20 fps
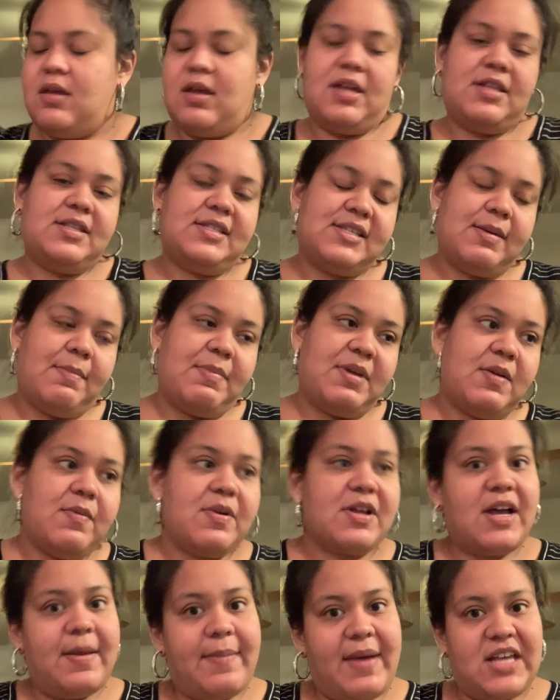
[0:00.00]
And somebody would
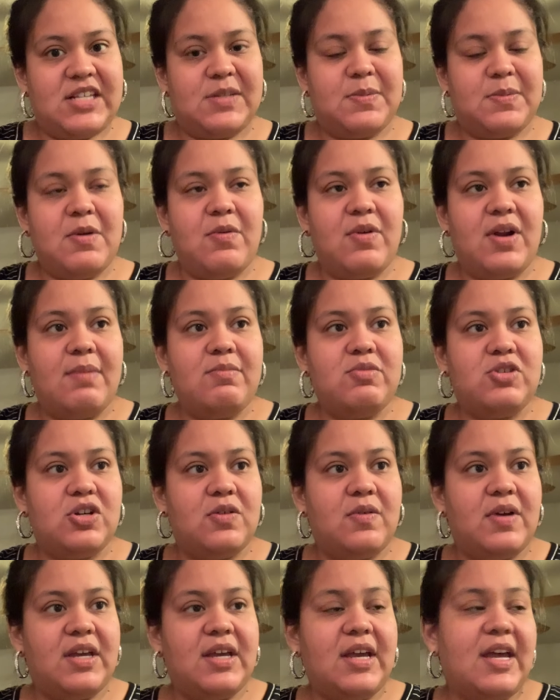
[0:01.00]
come ask me what I'm
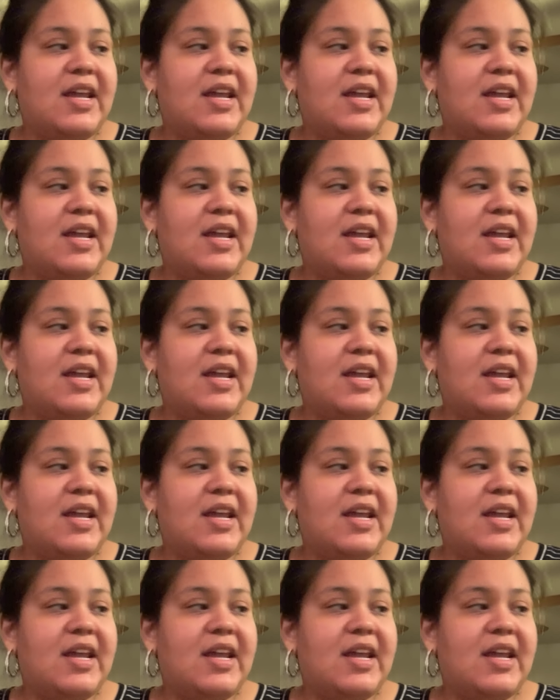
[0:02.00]
doing,